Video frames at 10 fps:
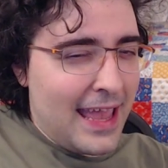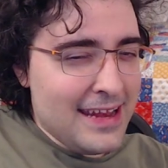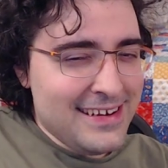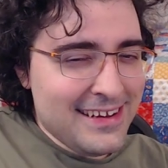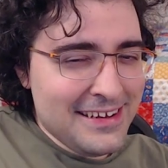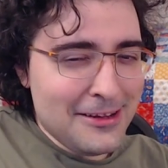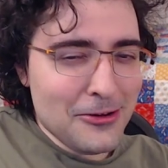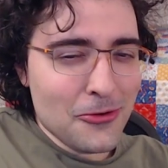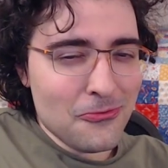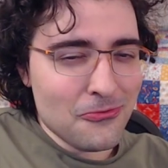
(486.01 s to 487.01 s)
ended in
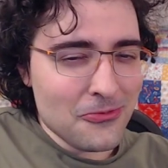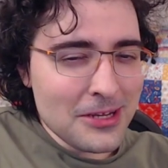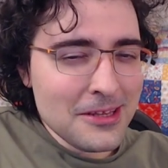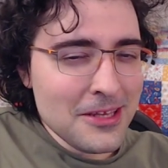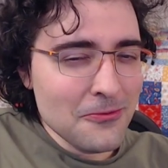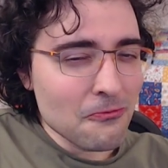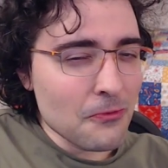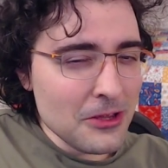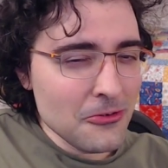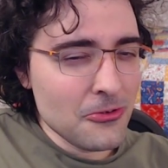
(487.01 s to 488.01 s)
a really
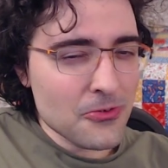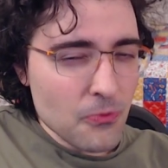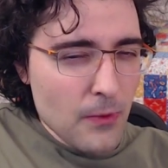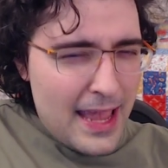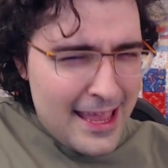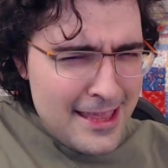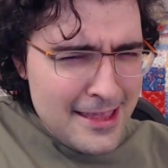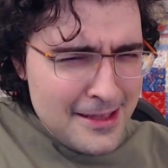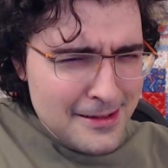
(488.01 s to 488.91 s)
weird way.